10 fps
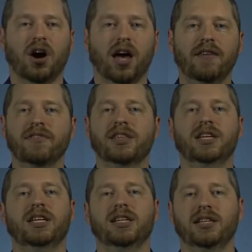everything
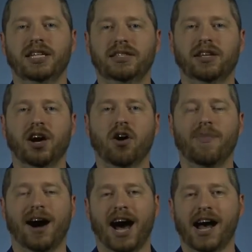you need to know
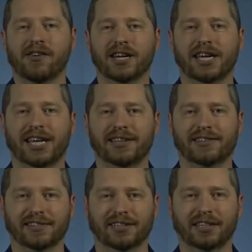about hiring an
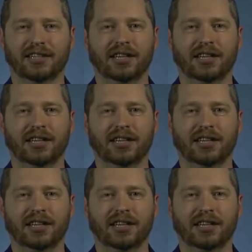assistant.